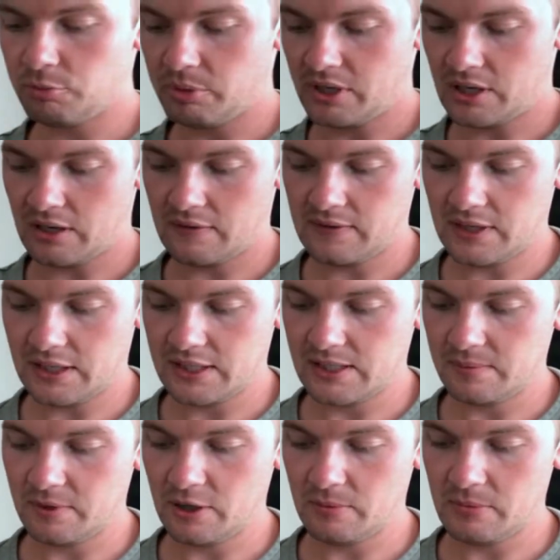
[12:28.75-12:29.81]
bit of an
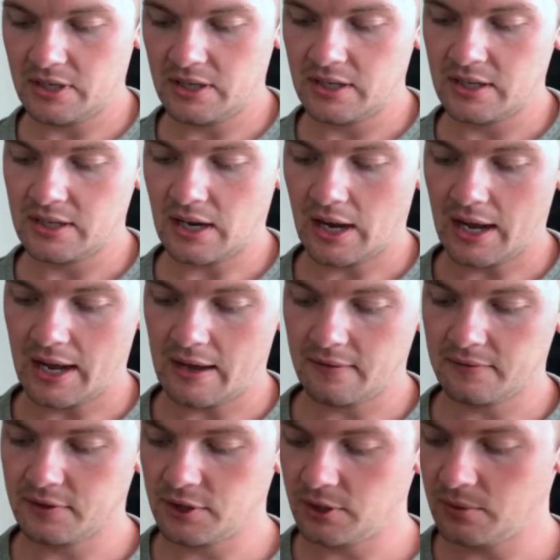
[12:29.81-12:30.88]
experiment. I
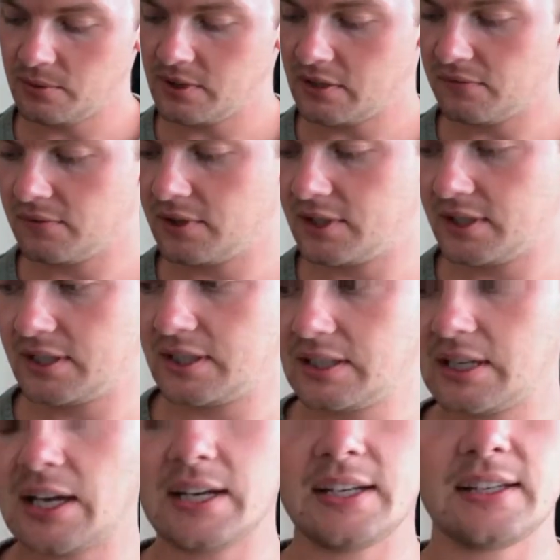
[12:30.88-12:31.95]
have 2 different
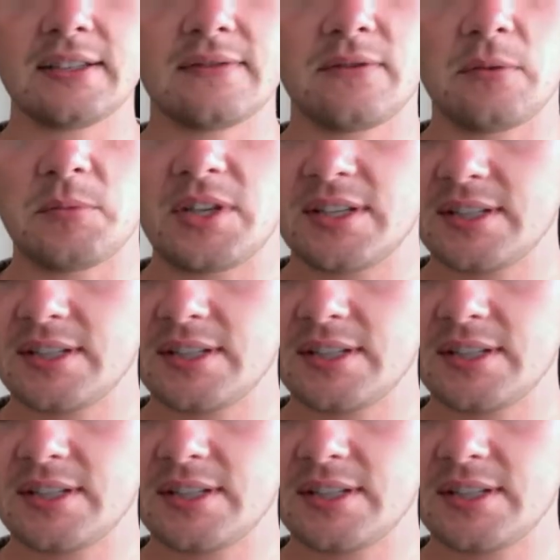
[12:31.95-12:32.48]
cuttings from the